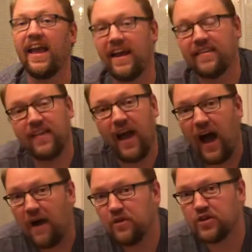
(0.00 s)
Hey guys,
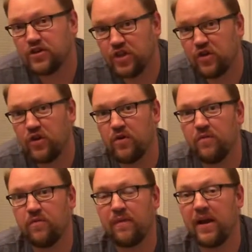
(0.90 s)
I want to show
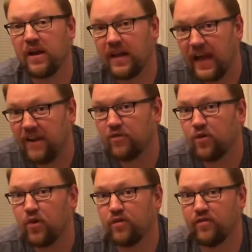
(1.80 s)
you my latest
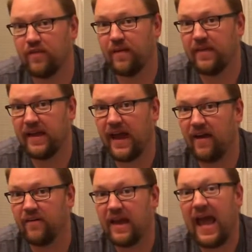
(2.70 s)
course that's coming
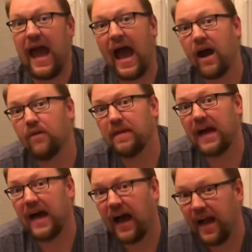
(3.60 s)
out, how to be a
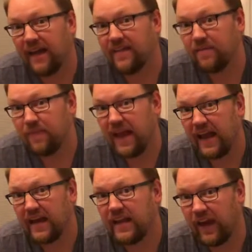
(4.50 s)
highly
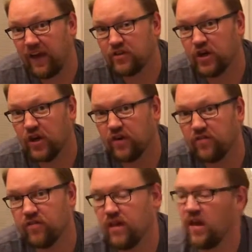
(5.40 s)
paid caricature
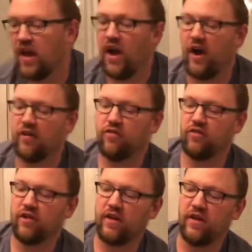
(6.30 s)
artist. All right, so there's
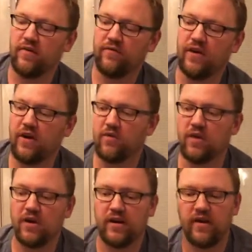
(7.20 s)
a friend at
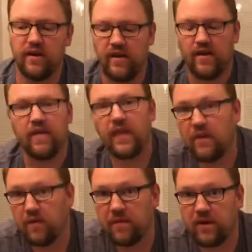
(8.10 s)
work. They
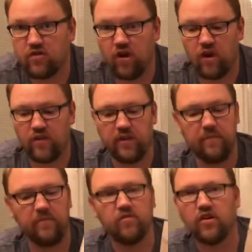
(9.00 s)
want me to draw
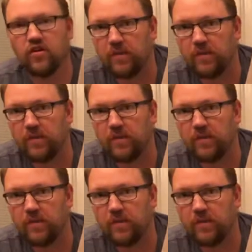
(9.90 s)
them, so I took